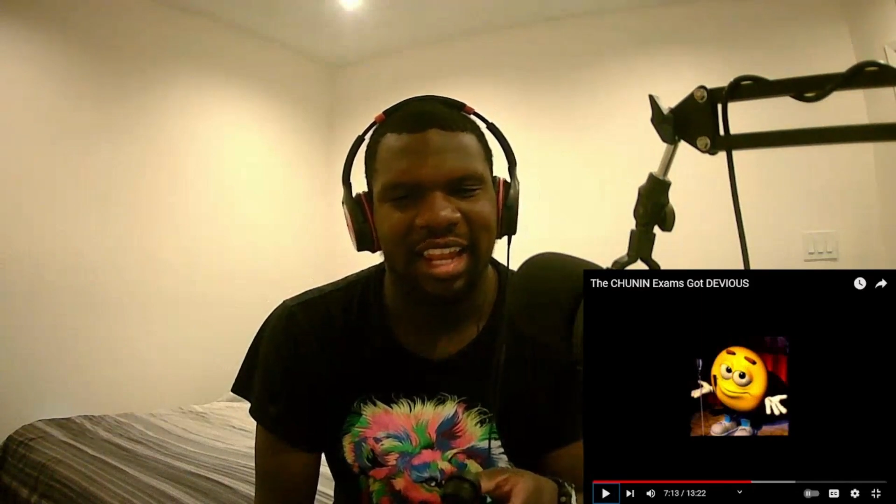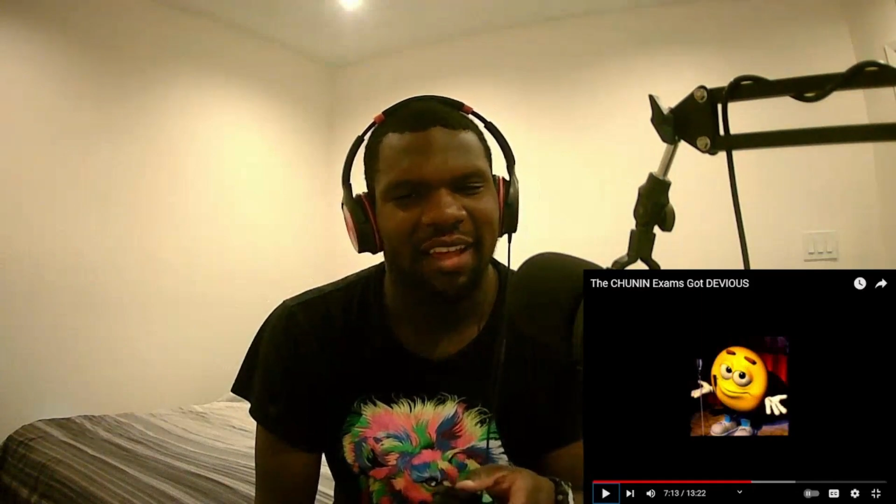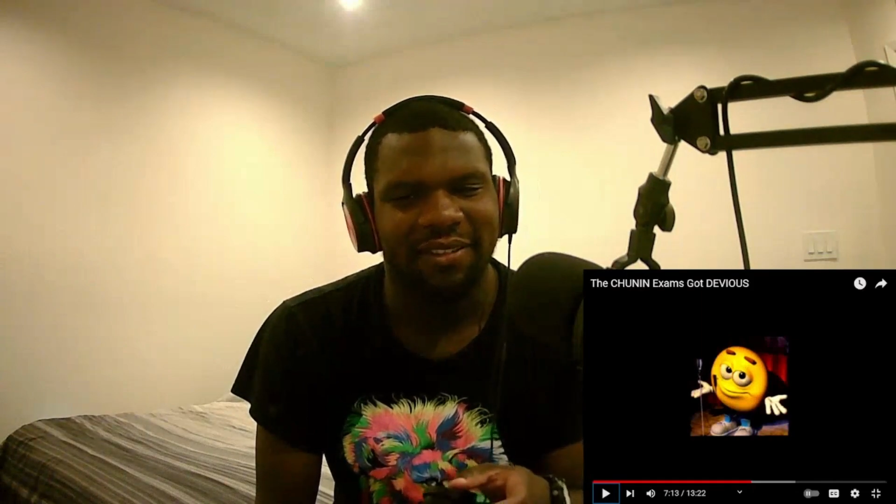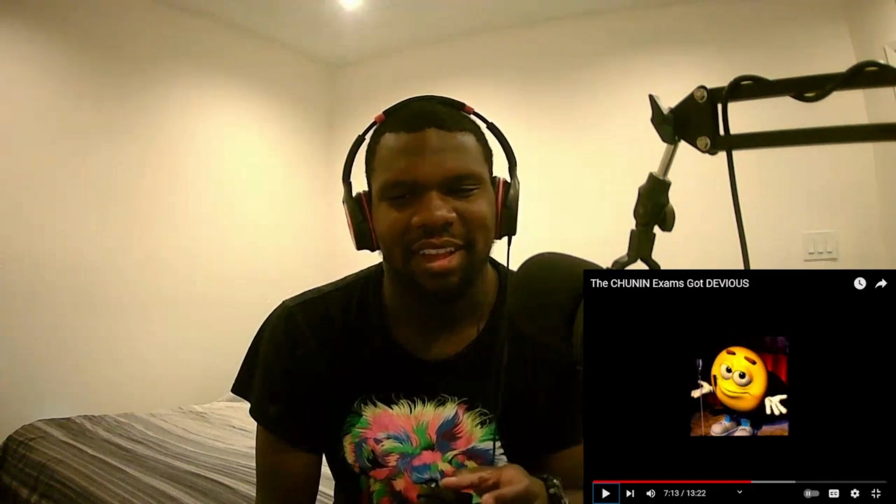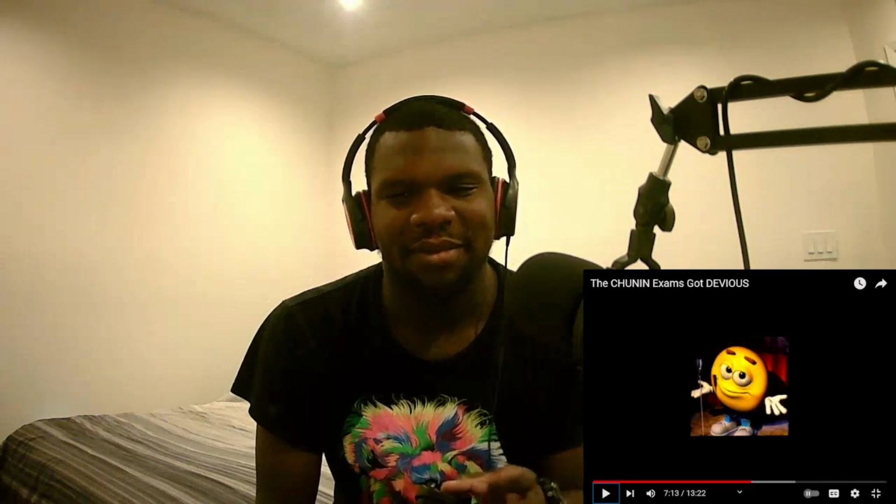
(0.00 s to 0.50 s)

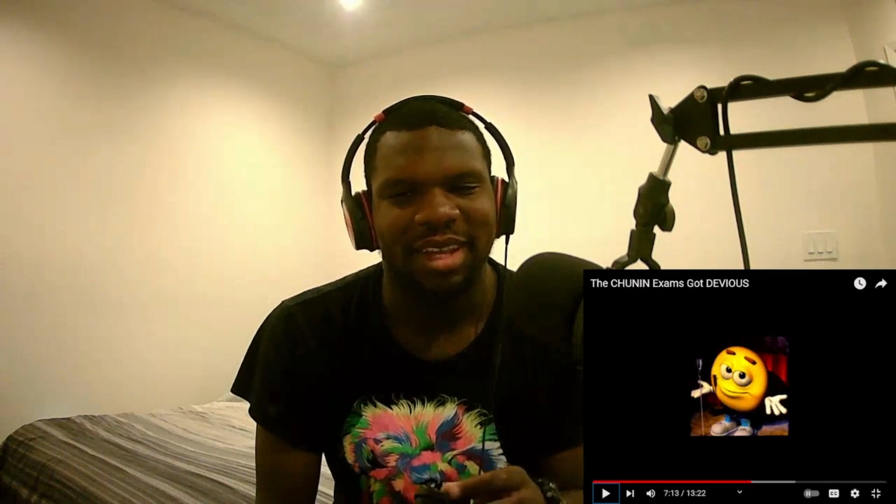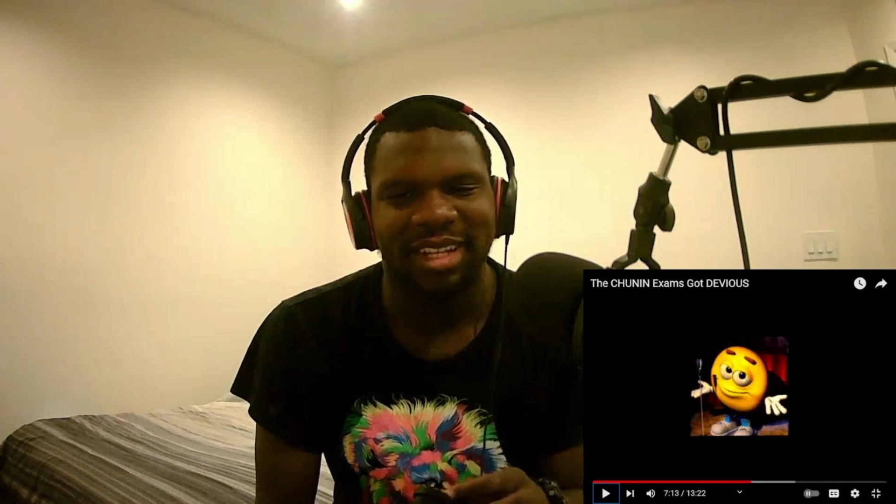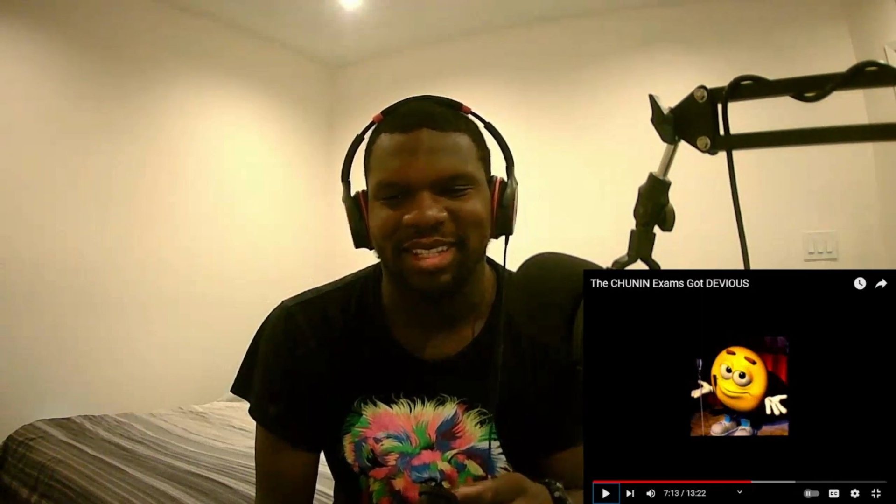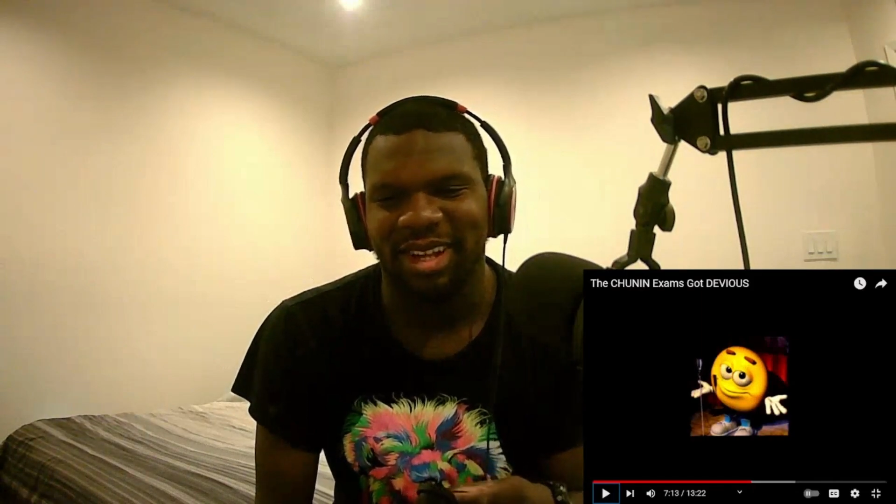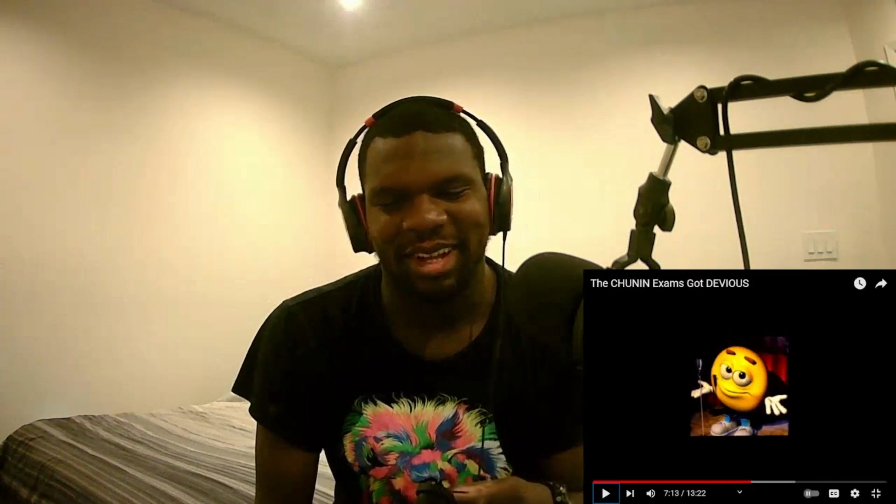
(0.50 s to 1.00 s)
love some of his
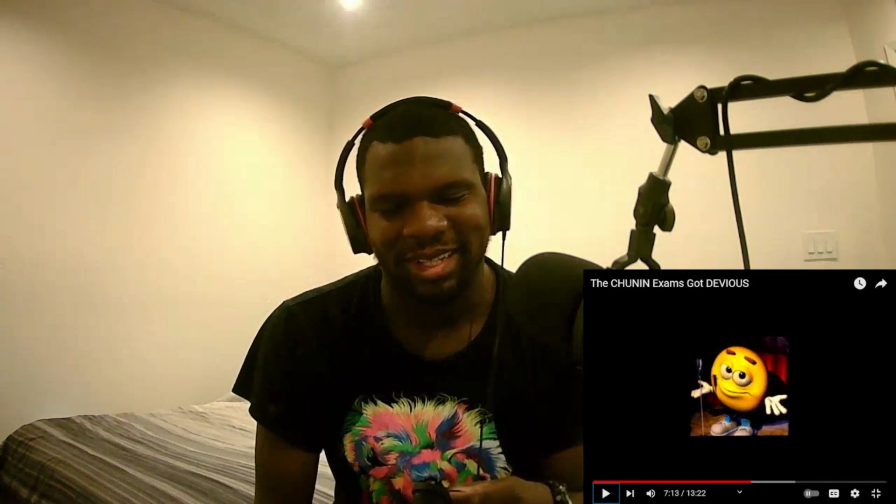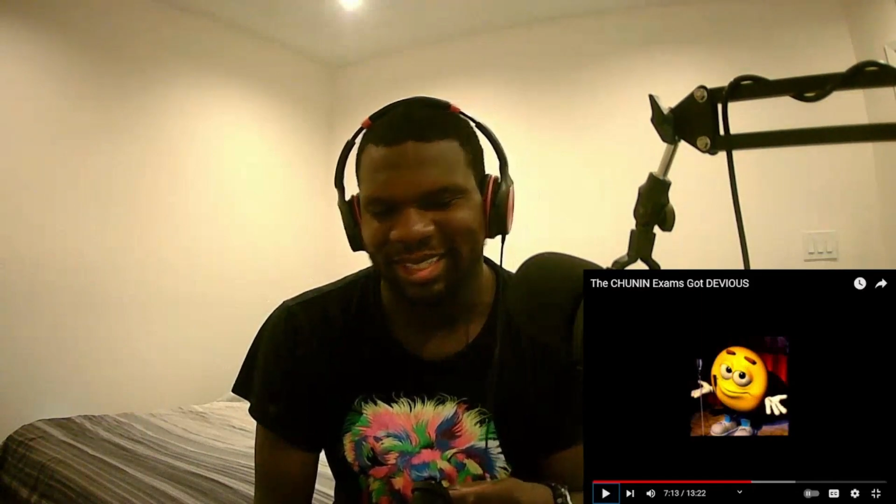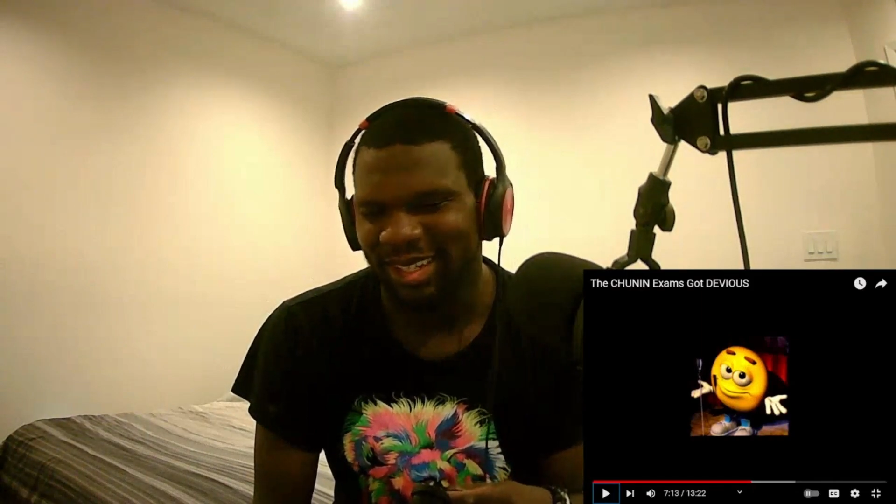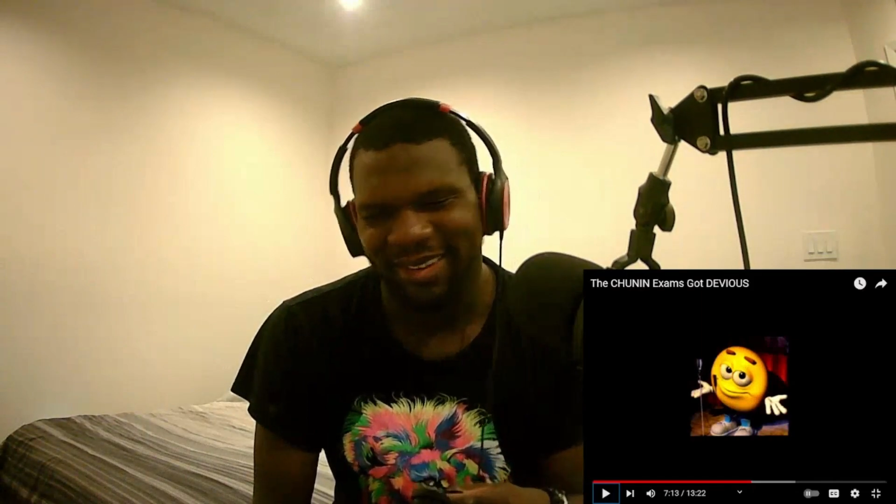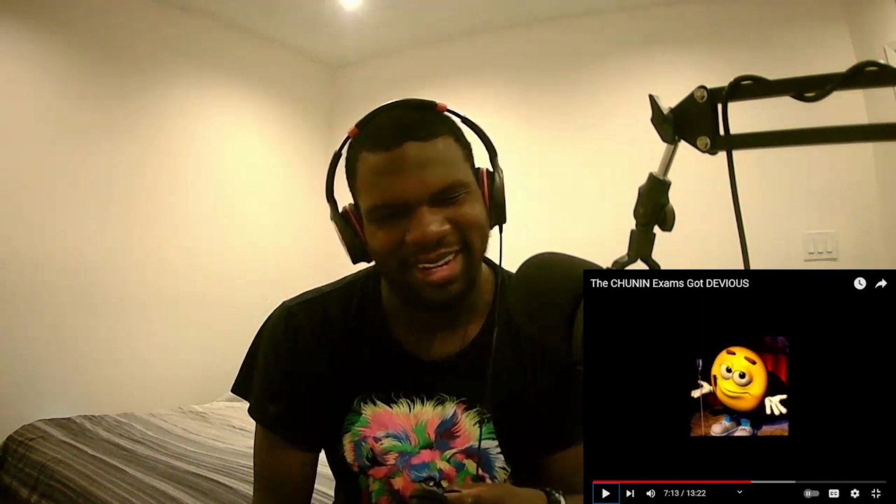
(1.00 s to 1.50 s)
songs.
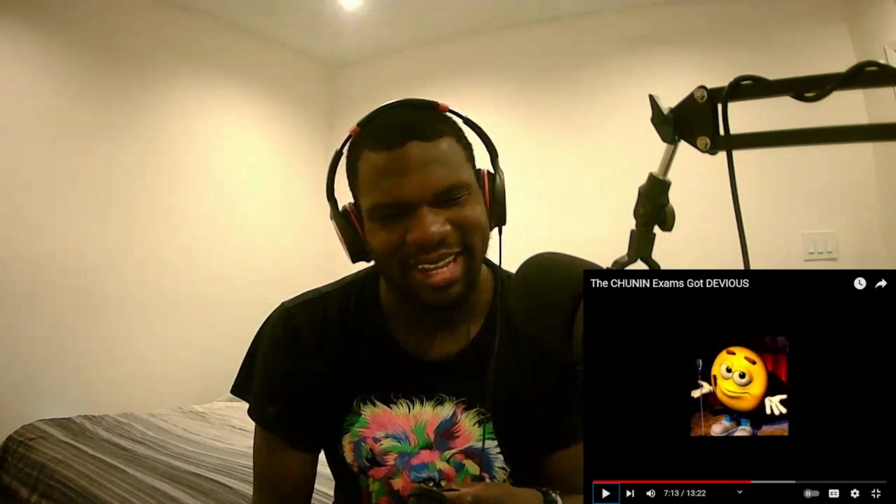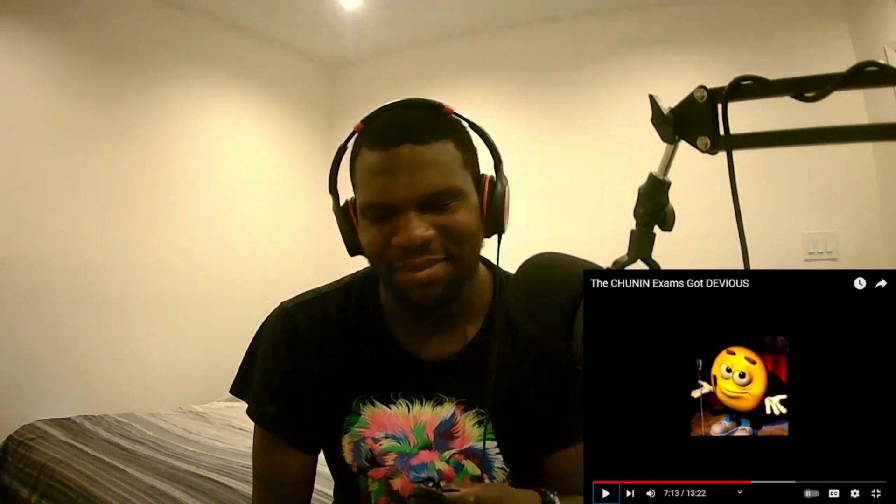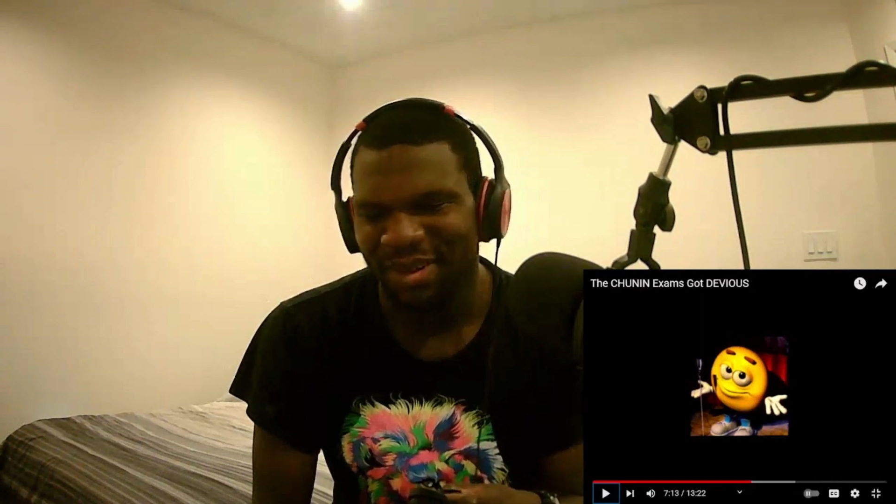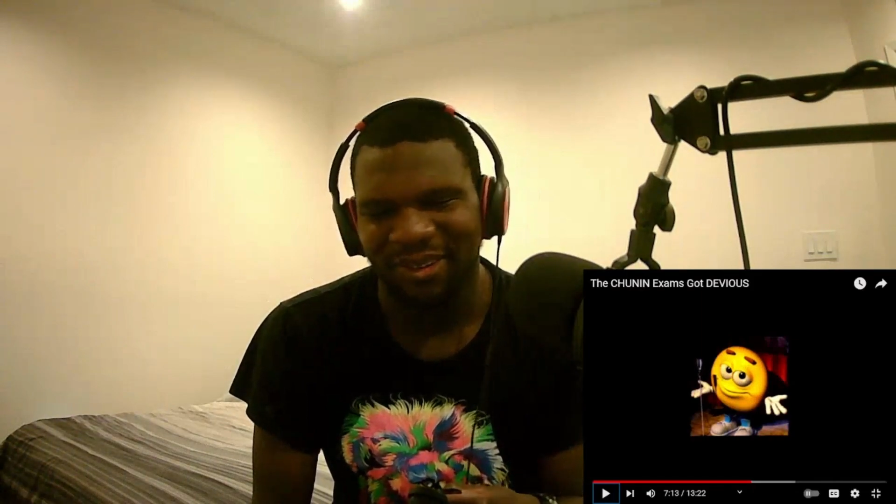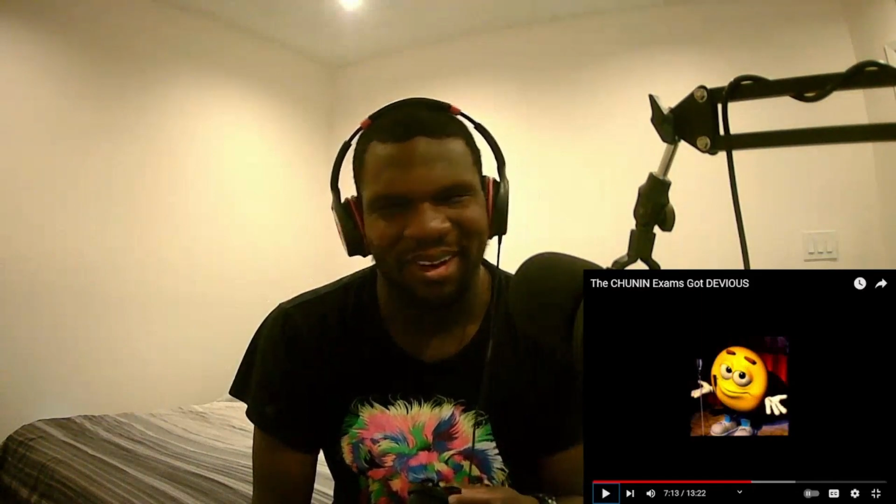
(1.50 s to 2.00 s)
Don't get
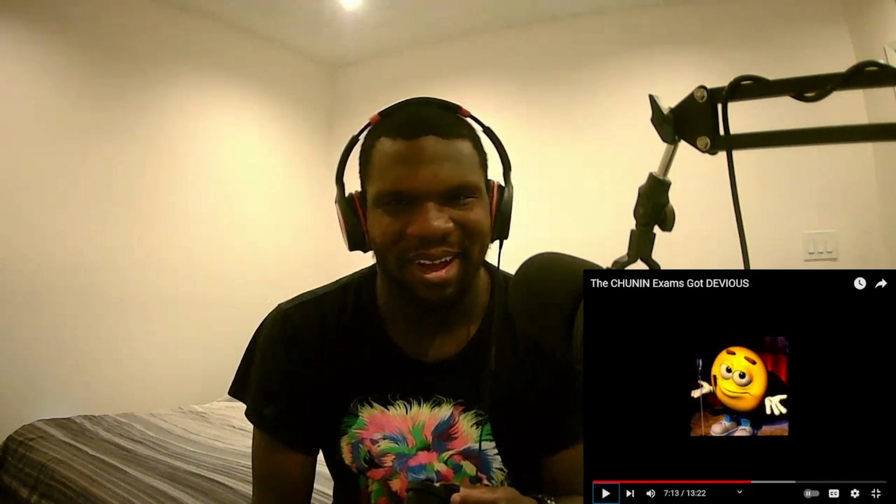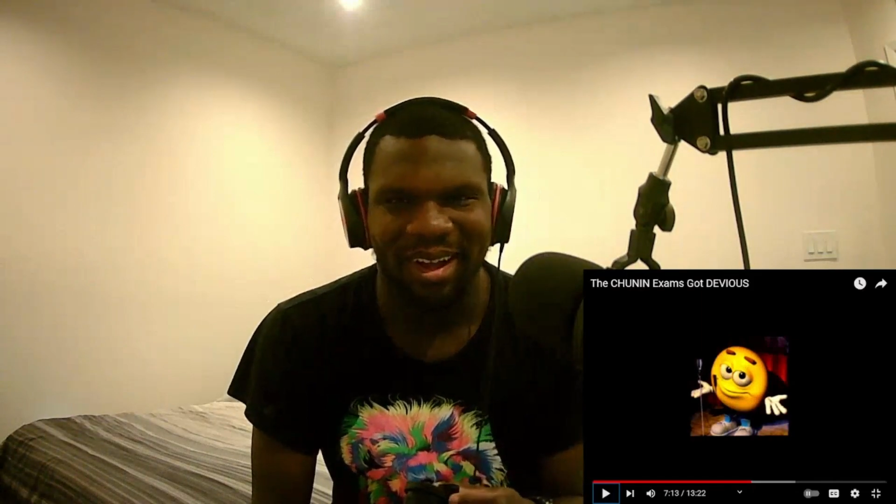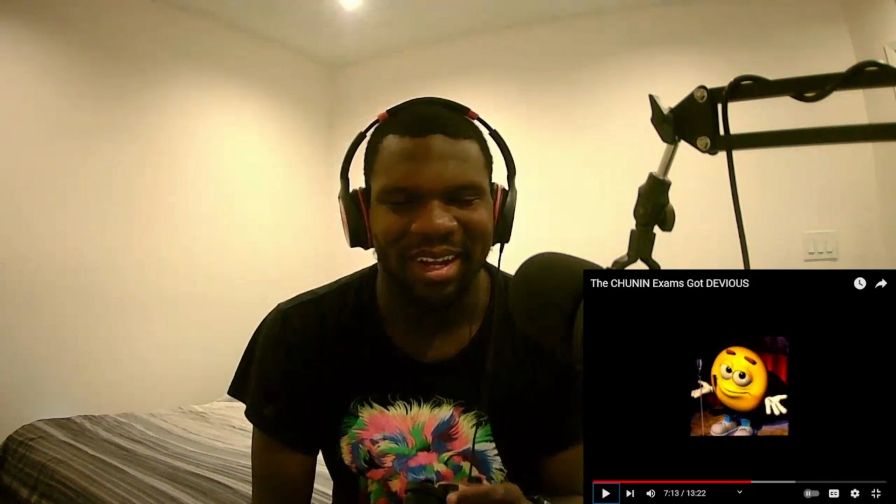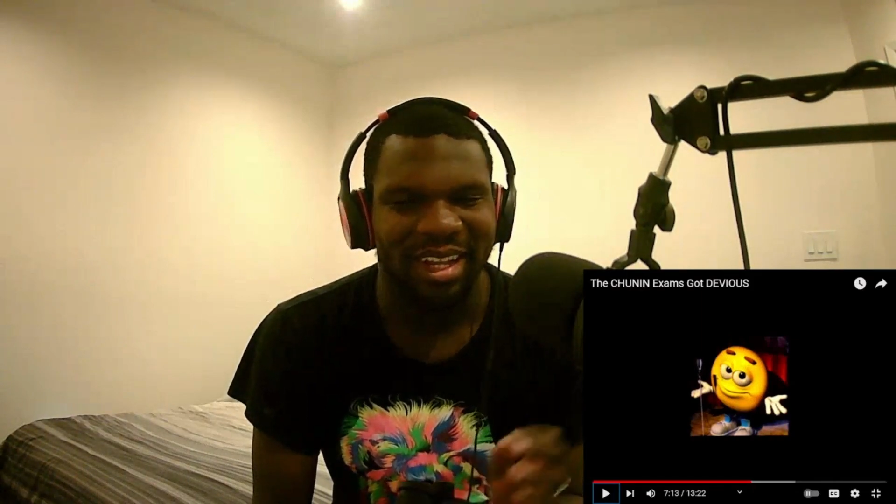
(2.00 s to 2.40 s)
me wrong.